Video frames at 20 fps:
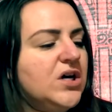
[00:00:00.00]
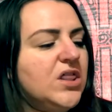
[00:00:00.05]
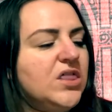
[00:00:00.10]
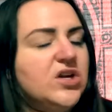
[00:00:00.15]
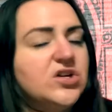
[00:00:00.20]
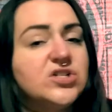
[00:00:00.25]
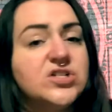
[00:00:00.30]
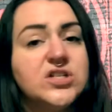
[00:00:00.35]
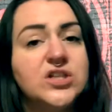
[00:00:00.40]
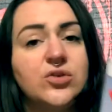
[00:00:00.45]

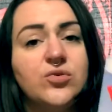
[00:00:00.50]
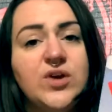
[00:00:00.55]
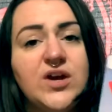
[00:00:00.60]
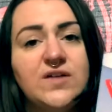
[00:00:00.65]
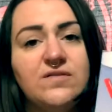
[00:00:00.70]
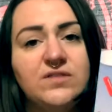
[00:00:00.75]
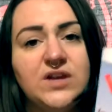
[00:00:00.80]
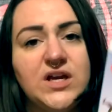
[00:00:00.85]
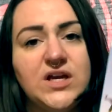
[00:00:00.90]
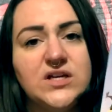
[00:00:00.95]
There's 3
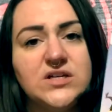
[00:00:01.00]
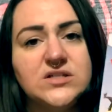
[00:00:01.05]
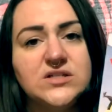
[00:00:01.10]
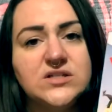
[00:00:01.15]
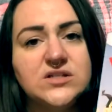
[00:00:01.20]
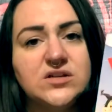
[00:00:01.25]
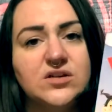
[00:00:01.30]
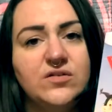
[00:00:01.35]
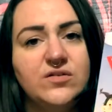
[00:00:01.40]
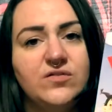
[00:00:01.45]
of
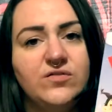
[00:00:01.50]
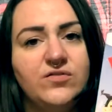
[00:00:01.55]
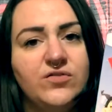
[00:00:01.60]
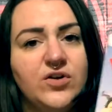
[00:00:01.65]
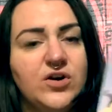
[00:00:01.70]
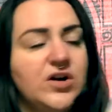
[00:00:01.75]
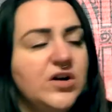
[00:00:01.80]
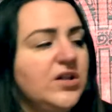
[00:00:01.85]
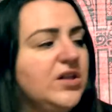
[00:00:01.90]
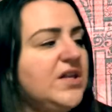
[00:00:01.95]
these
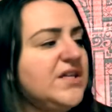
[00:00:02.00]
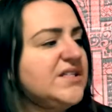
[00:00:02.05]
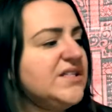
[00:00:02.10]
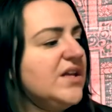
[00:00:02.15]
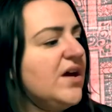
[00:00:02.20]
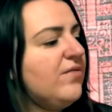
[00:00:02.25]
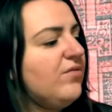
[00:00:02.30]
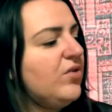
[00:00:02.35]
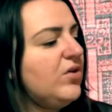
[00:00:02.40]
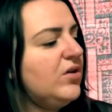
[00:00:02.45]
for this
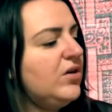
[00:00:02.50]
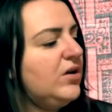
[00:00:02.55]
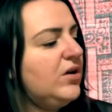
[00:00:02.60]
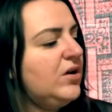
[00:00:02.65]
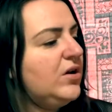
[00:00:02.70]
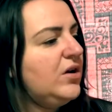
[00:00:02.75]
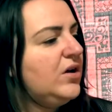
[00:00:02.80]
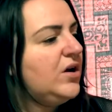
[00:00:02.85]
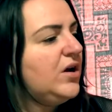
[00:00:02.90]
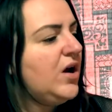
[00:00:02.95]
level
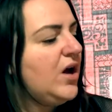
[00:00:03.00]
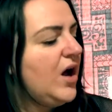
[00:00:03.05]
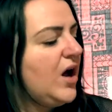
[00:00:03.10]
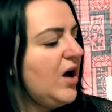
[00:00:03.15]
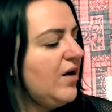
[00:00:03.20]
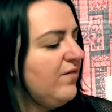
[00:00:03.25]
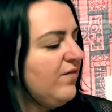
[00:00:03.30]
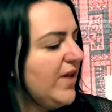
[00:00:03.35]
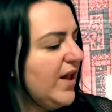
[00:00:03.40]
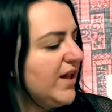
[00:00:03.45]

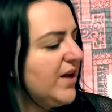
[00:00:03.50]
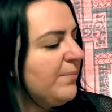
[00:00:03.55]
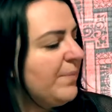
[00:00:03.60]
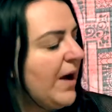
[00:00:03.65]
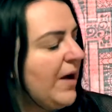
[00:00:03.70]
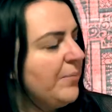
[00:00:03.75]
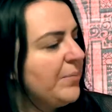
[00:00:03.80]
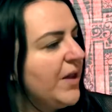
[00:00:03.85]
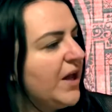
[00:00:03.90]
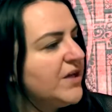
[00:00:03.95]
of
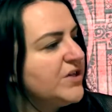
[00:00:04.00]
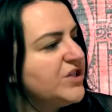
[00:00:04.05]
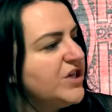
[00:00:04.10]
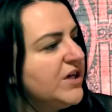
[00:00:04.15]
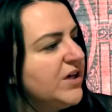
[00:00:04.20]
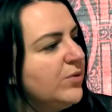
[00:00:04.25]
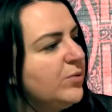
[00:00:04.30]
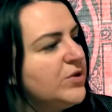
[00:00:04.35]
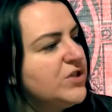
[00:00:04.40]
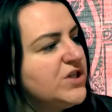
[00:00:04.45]
lollipop
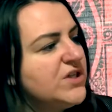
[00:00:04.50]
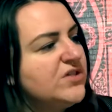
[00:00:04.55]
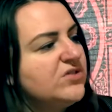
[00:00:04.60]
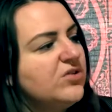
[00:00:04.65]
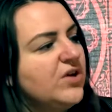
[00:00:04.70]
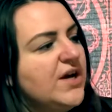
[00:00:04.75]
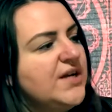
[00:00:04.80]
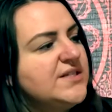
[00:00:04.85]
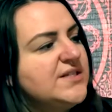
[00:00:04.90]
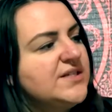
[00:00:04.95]
logic, which is
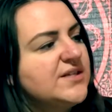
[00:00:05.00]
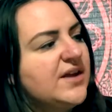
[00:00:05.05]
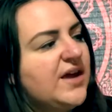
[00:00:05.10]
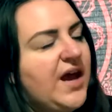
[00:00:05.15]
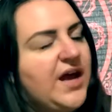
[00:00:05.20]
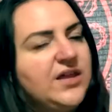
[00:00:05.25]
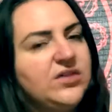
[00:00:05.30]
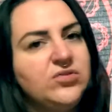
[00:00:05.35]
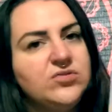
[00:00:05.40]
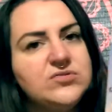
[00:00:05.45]
grades
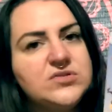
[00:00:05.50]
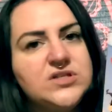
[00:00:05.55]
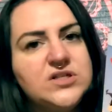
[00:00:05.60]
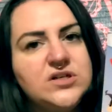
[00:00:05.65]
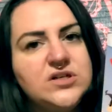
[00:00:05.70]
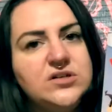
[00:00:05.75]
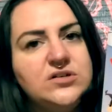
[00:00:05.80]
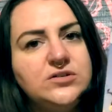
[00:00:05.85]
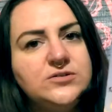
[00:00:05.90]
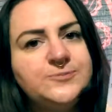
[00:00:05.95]
K through
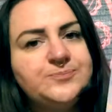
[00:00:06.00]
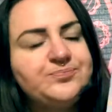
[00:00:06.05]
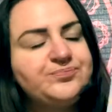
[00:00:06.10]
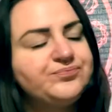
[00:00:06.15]
2.